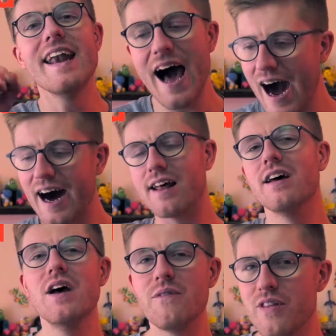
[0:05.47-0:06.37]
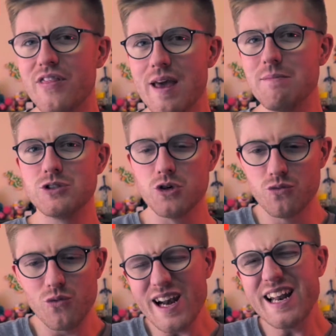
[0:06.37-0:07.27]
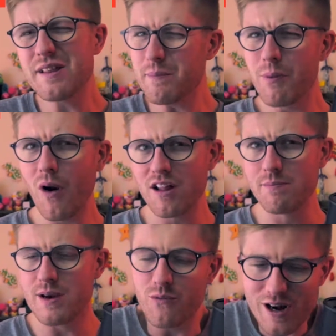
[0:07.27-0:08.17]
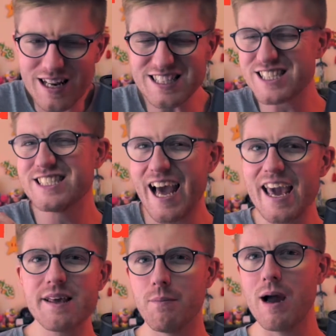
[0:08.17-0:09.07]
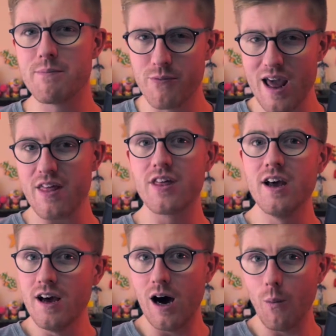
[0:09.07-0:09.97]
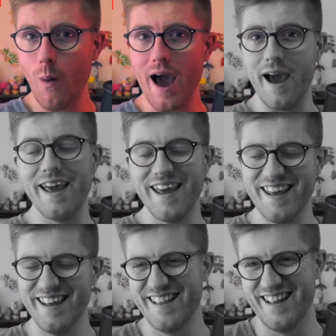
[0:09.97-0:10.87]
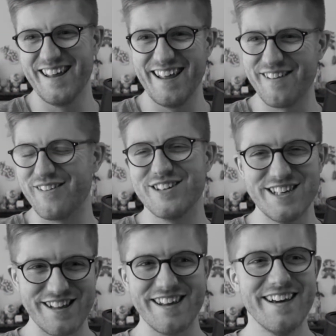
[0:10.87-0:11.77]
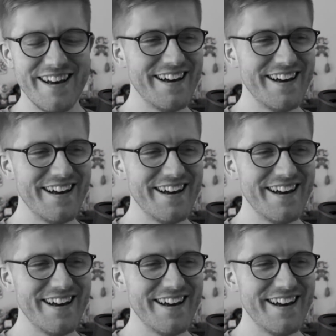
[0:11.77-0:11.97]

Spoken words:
and harder for them to really surprise me, really just take my breath away. That sounds so cheesy.